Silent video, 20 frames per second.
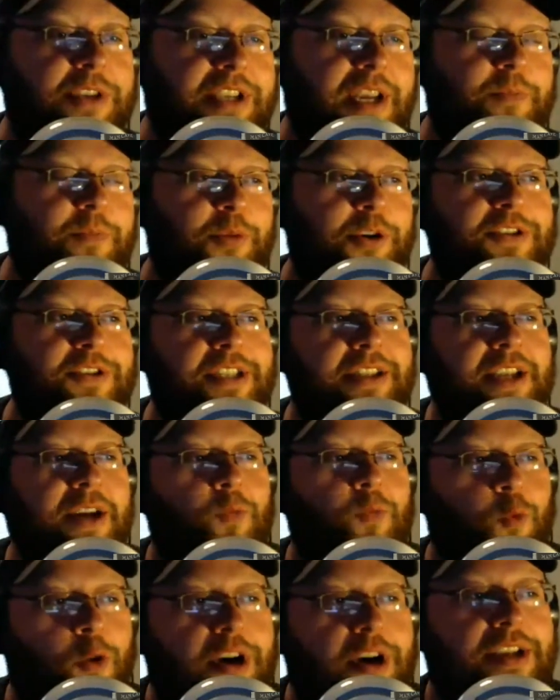type of person
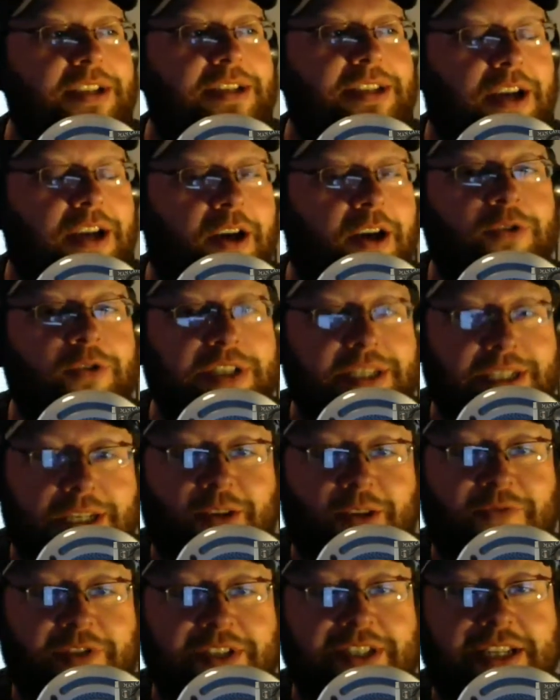that wanted to own a
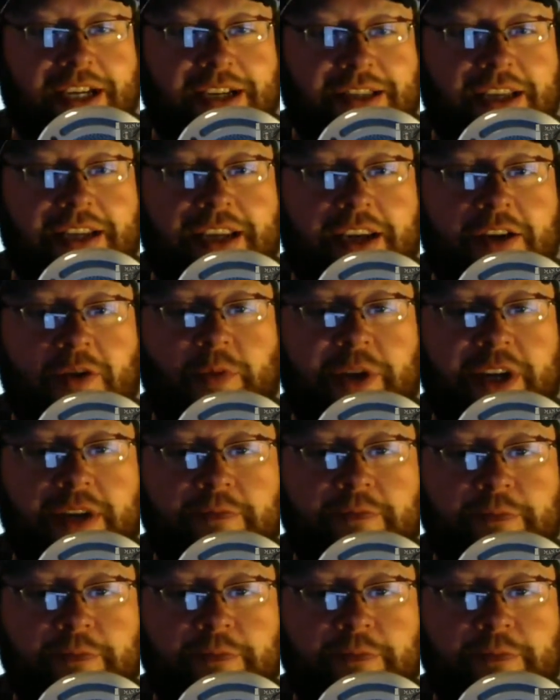selfie stick, then kill me.